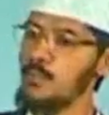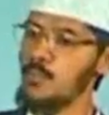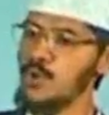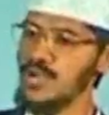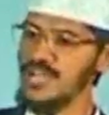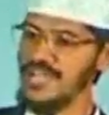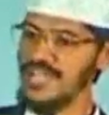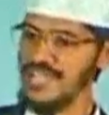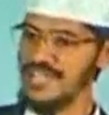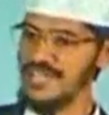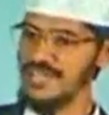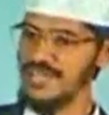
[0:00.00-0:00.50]

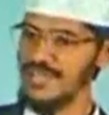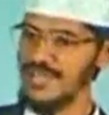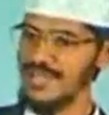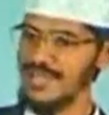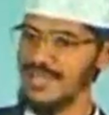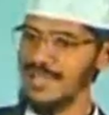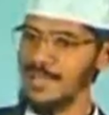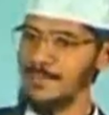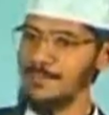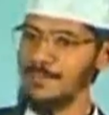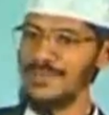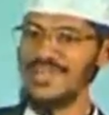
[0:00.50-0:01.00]
munir,
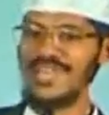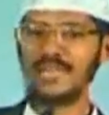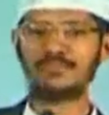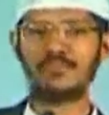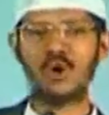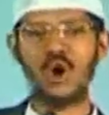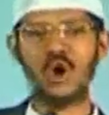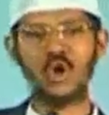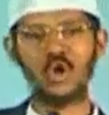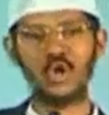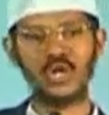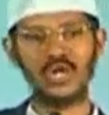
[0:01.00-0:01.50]
meaning
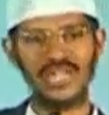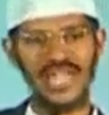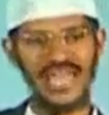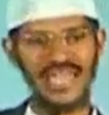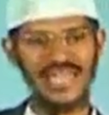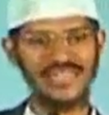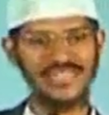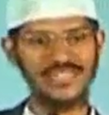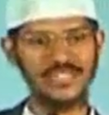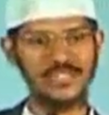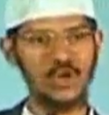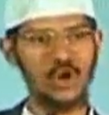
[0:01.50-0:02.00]
borrowed
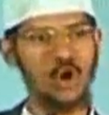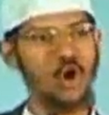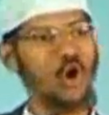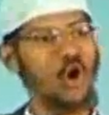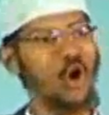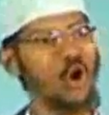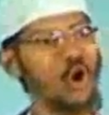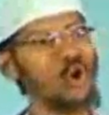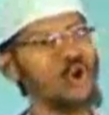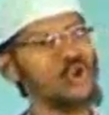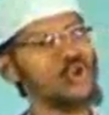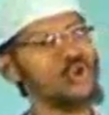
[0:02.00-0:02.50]
light,
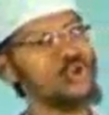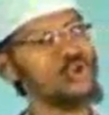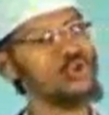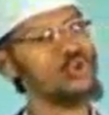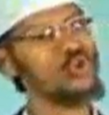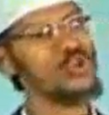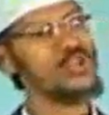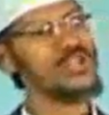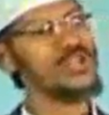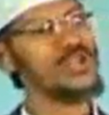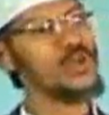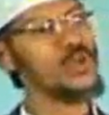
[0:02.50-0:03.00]
or nur,